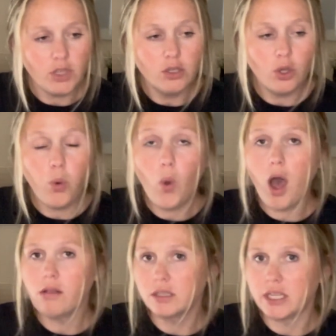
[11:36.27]

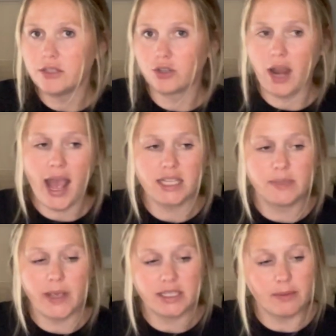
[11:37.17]
qualities or
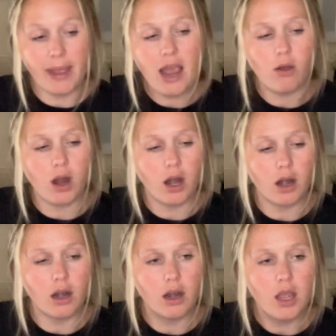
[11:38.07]
aspects about
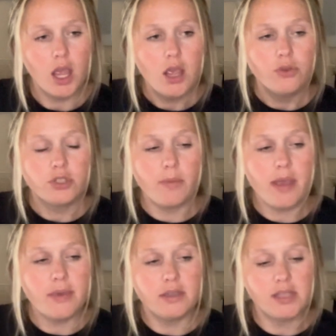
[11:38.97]
her. So
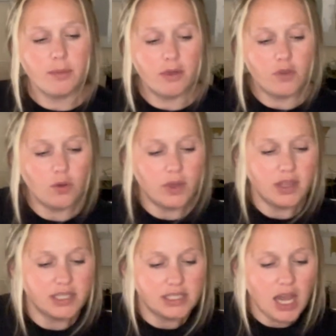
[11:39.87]
maybe some of you in
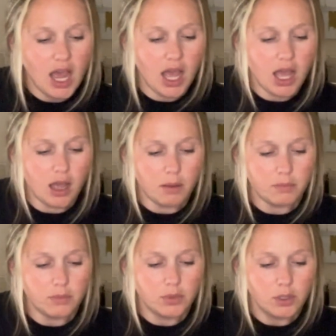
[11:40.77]
this
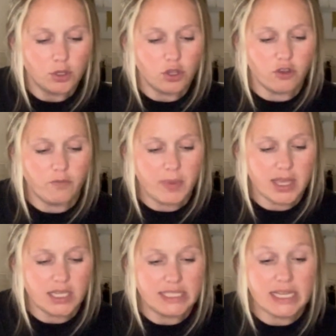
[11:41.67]
time, you've
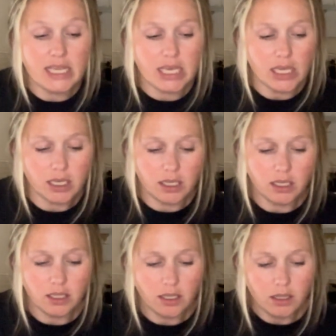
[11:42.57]
been
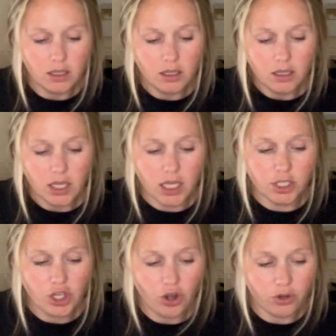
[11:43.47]
digging
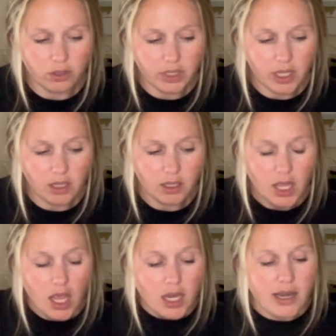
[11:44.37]
internally.
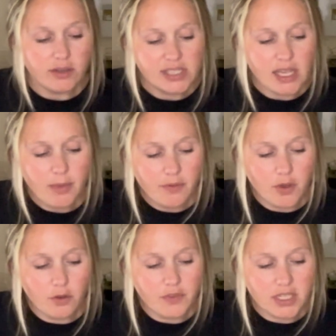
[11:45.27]
Now, some of
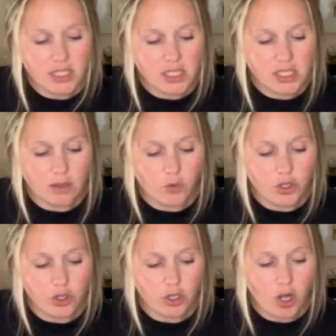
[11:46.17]
you, if this is
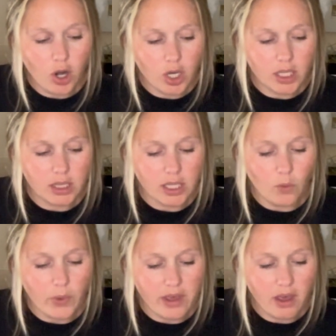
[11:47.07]
someone you're currently
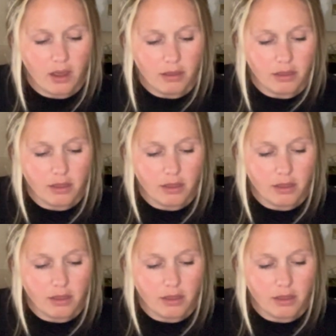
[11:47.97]
with,